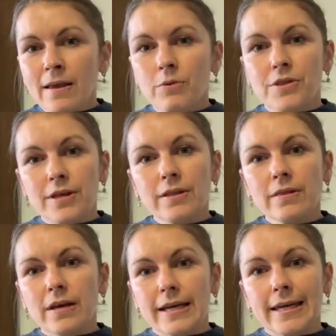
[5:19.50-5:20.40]

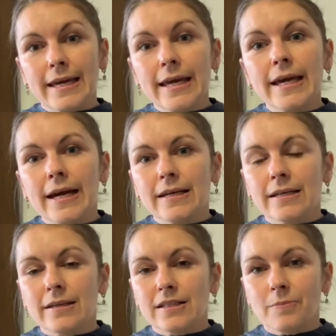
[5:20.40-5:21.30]
within a year
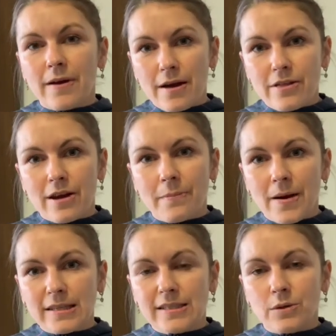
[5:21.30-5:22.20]
his brother
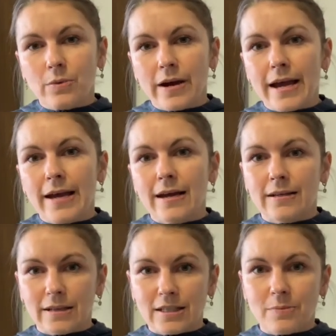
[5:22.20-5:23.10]
passed away
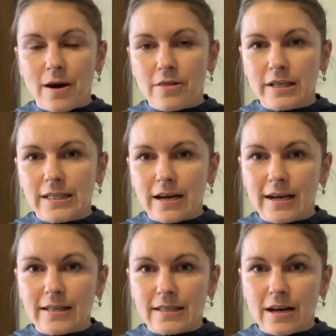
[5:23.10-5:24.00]
and his mother
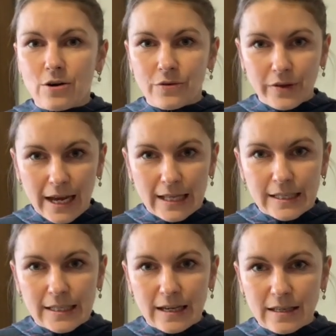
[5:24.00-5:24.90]
died of
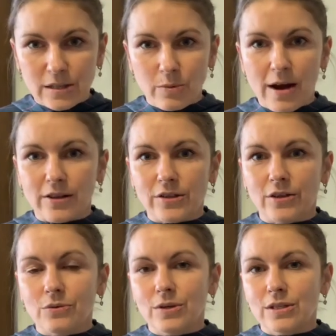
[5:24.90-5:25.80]
cancer as well. So
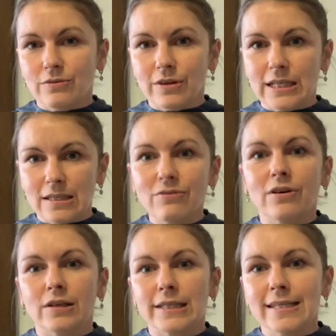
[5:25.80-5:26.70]
it was a very
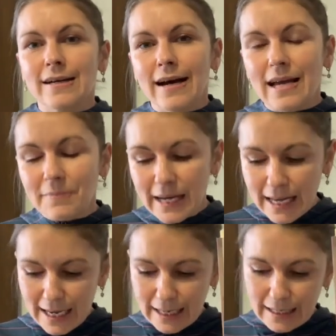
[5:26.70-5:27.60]
difficult time
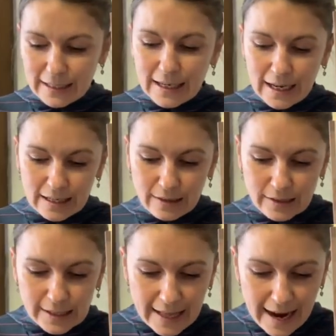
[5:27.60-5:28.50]
in
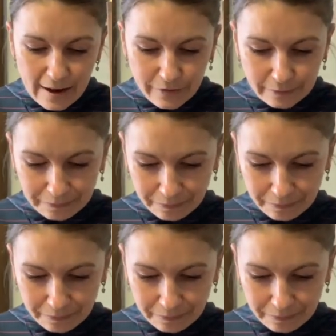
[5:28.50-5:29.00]
Kahlil's life.